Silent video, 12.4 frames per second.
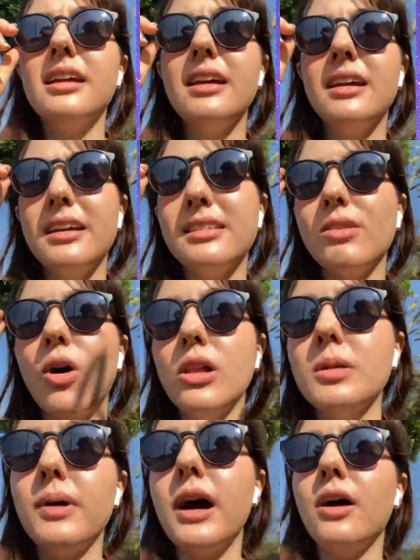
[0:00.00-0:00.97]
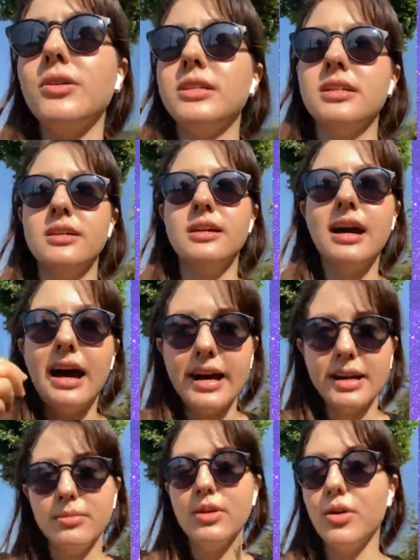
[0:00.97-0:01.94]
is all about,
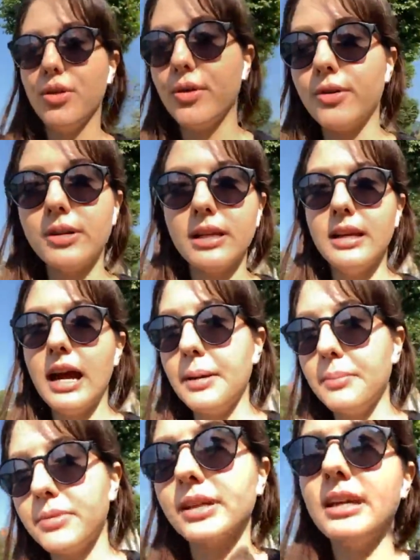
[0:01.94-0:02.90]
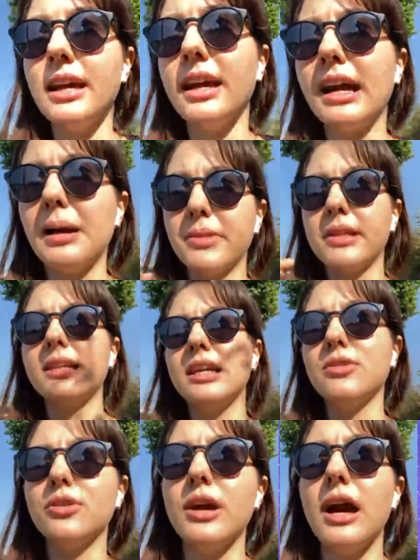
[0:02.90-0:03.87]
I am the authority, I'm the king, I'm the leader,